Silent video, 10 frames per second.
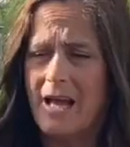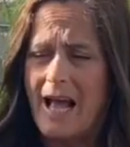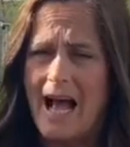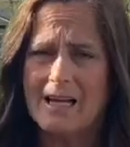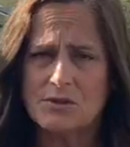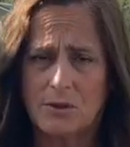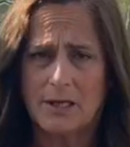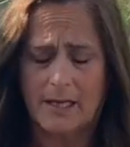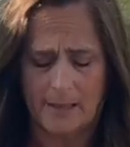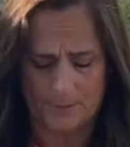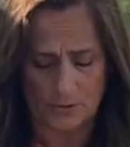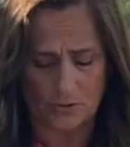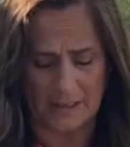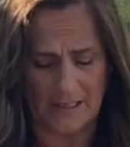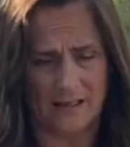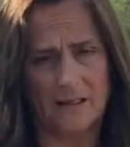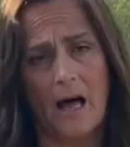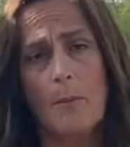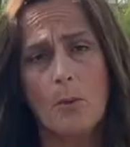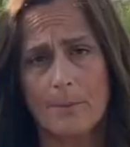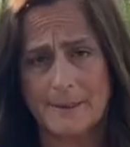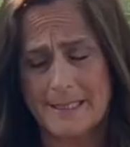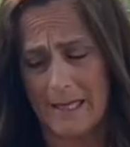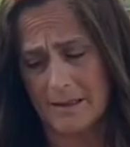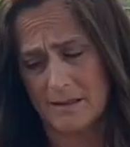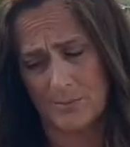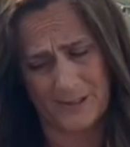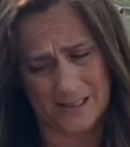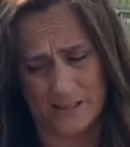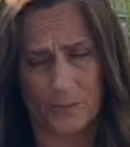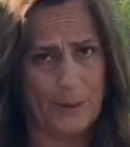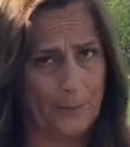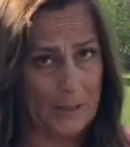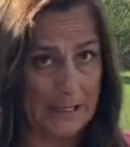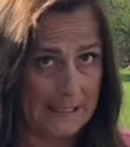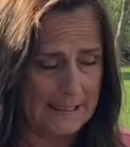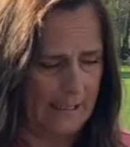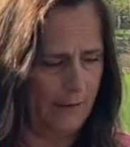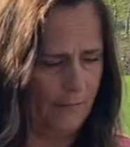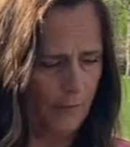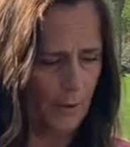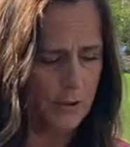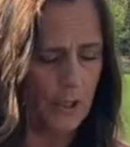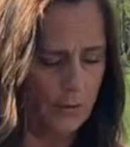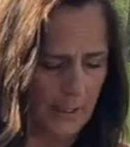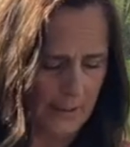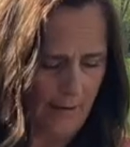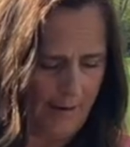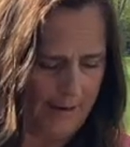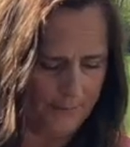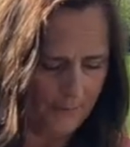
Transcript: as they're cut up is you get a lot more potatoes, but this will be plenty for Tony and I.